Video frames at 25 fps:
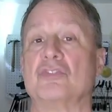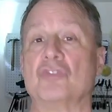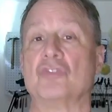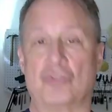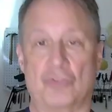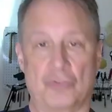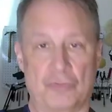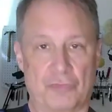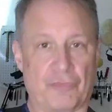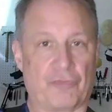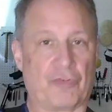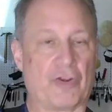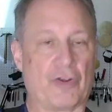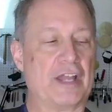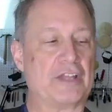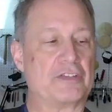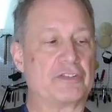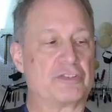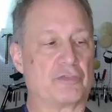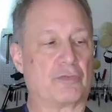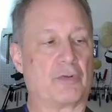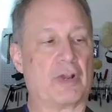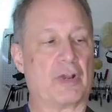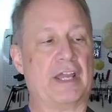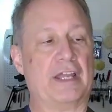two
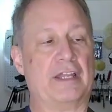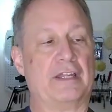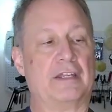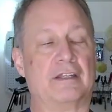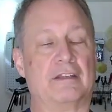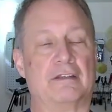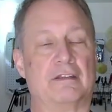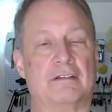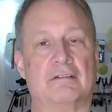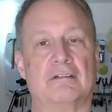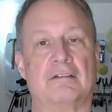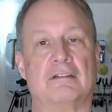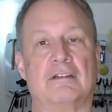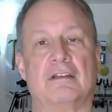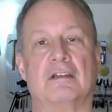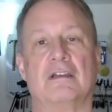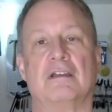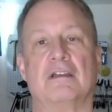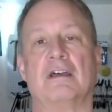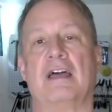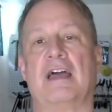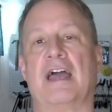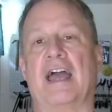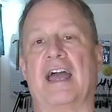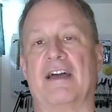frets,
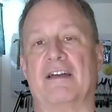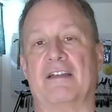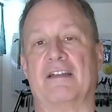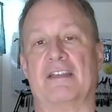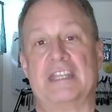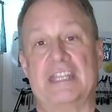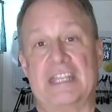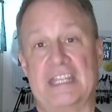right?